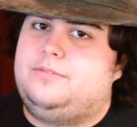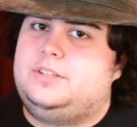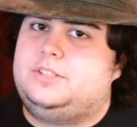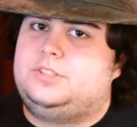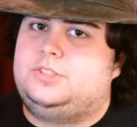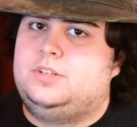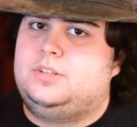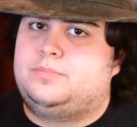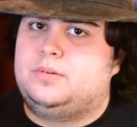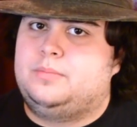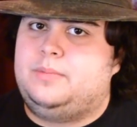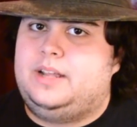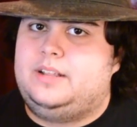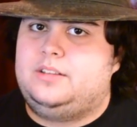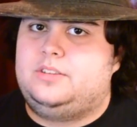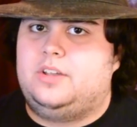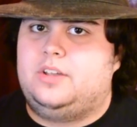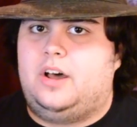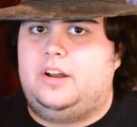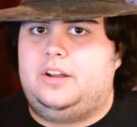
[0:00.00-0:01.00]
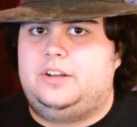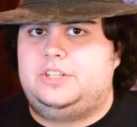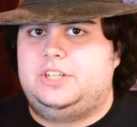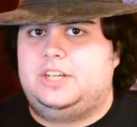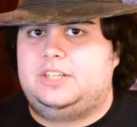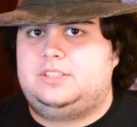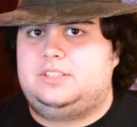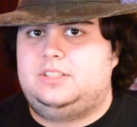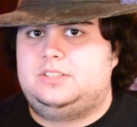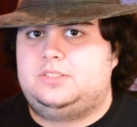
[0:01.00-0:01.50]
v Superman: Dawn of
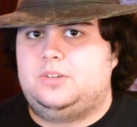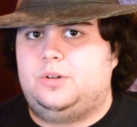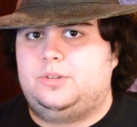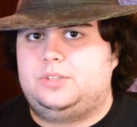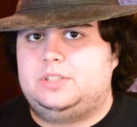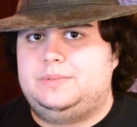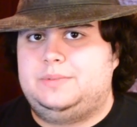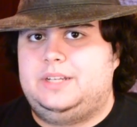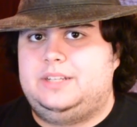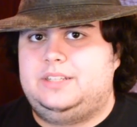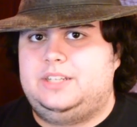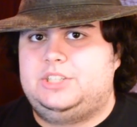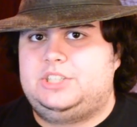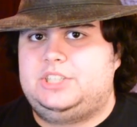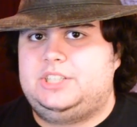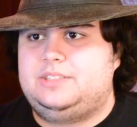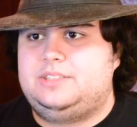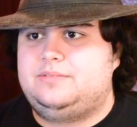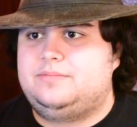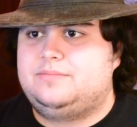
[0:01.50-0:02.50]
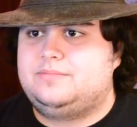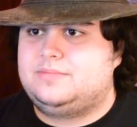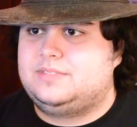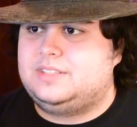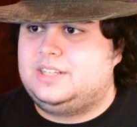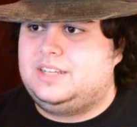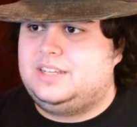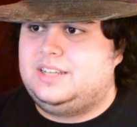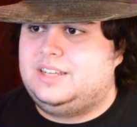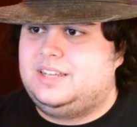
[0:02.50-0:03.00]
Justice Ultimate Edition.
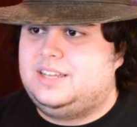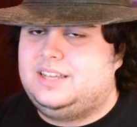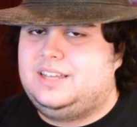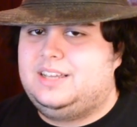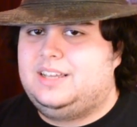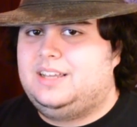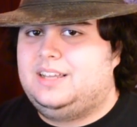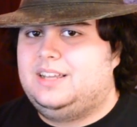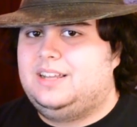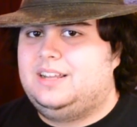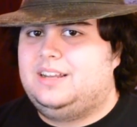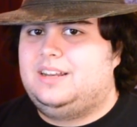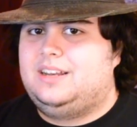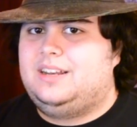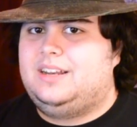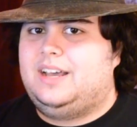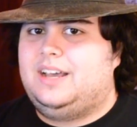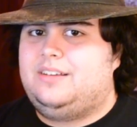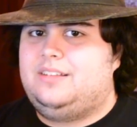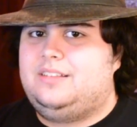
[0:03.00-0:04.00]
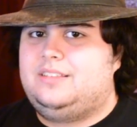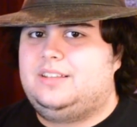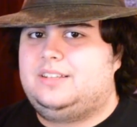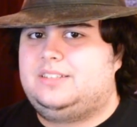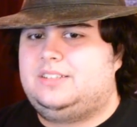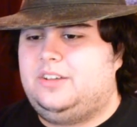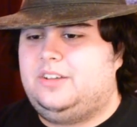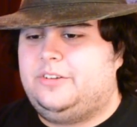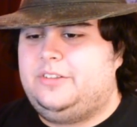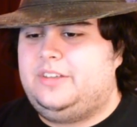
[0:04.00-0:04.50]
Now,
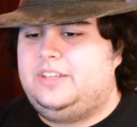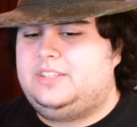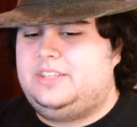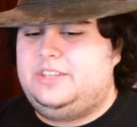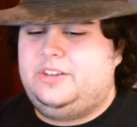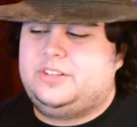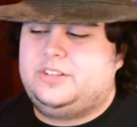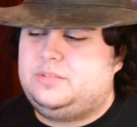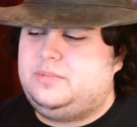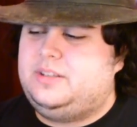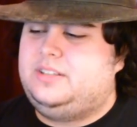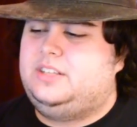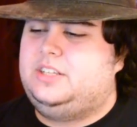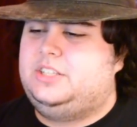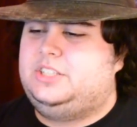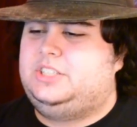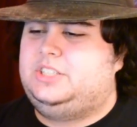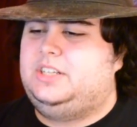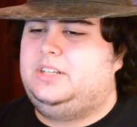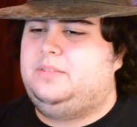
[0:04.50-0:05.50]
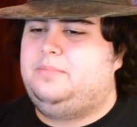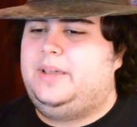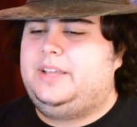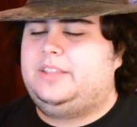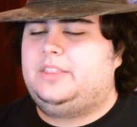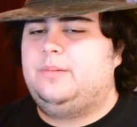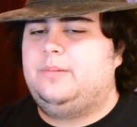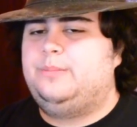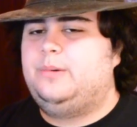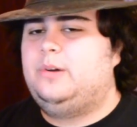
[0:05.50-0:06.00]
is the Ultimate Edition
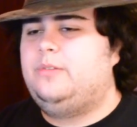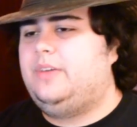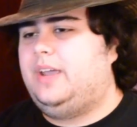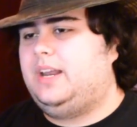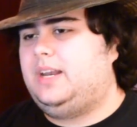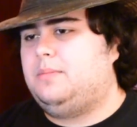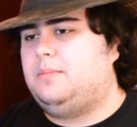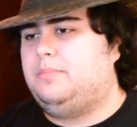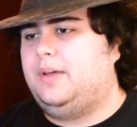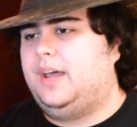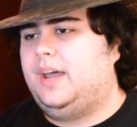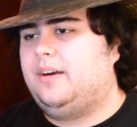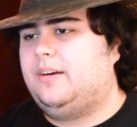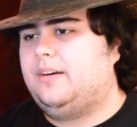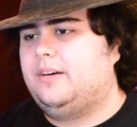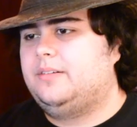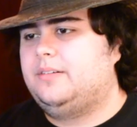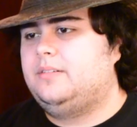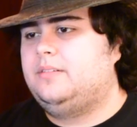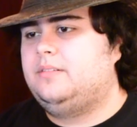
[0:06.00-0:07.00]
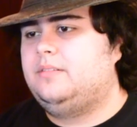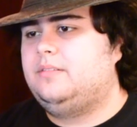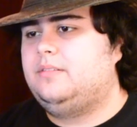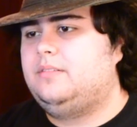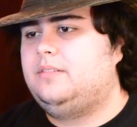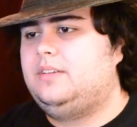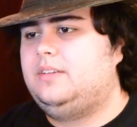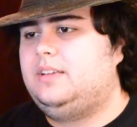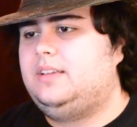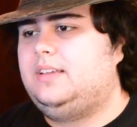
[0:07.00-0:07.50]
make the movie any better?
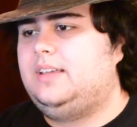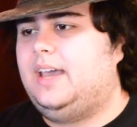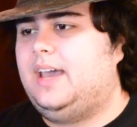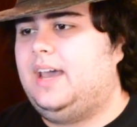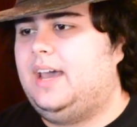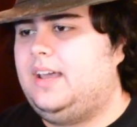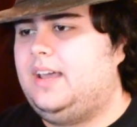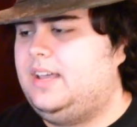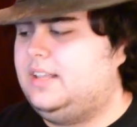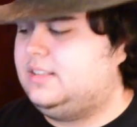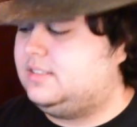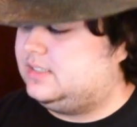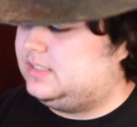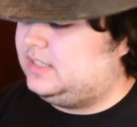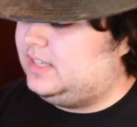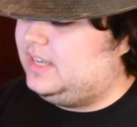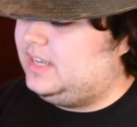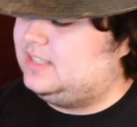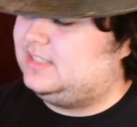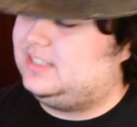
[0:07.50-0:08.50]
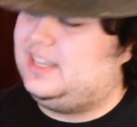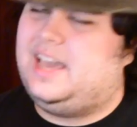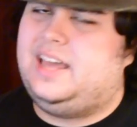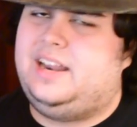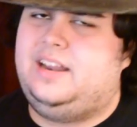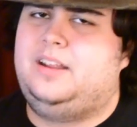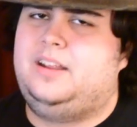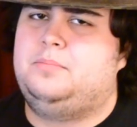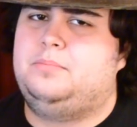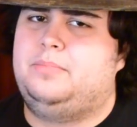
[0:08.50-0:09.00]
Yeah, it is
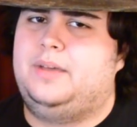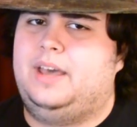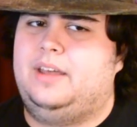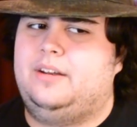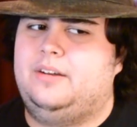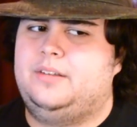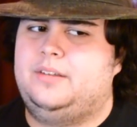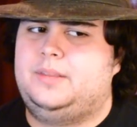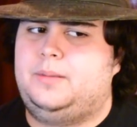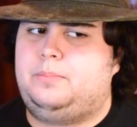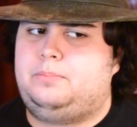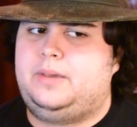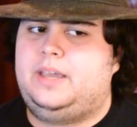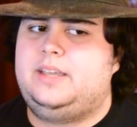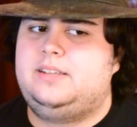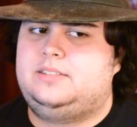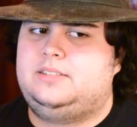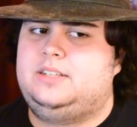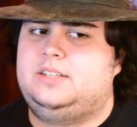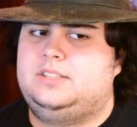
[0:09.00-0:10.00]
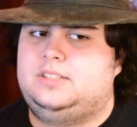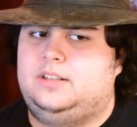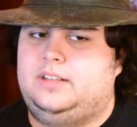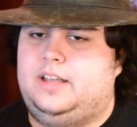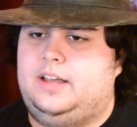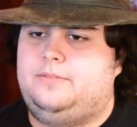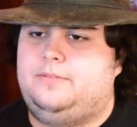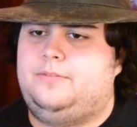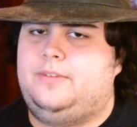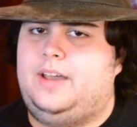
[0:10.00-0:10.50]
edited better, and the pacing is a
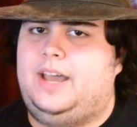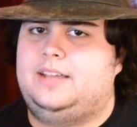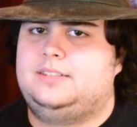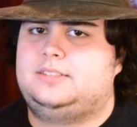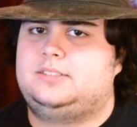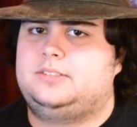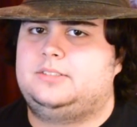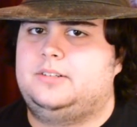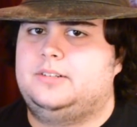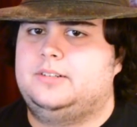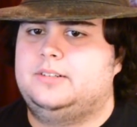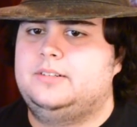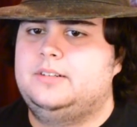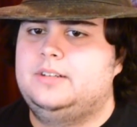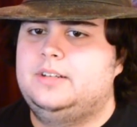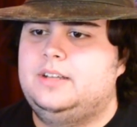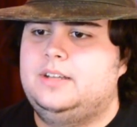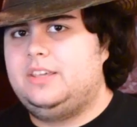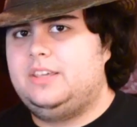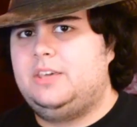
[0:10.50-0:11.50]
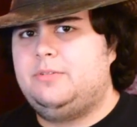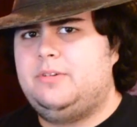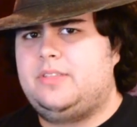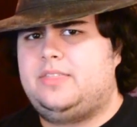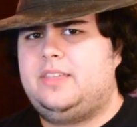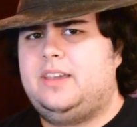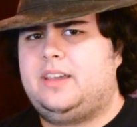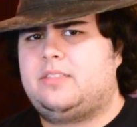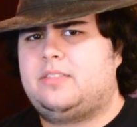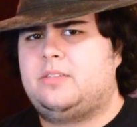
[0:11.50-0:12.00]
lot faster. You would
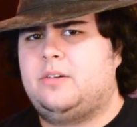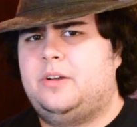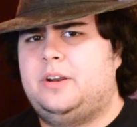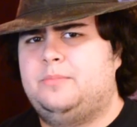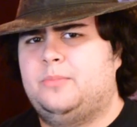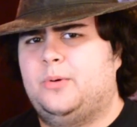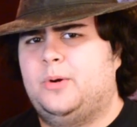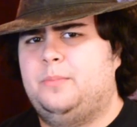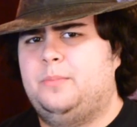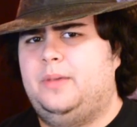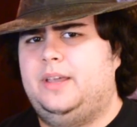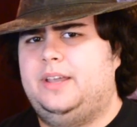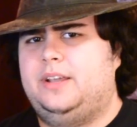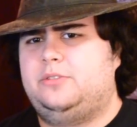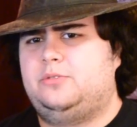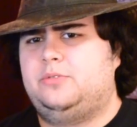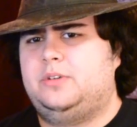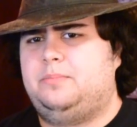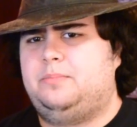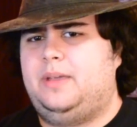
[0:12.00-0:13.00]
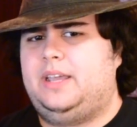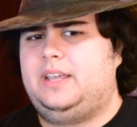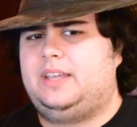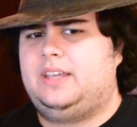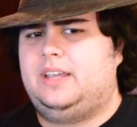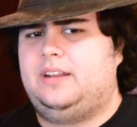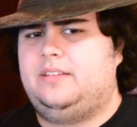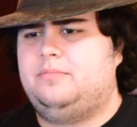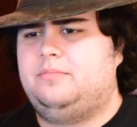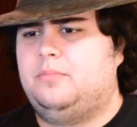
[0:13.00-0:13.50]
think 30 more minutes would make
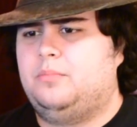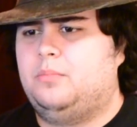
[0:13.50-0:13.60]
it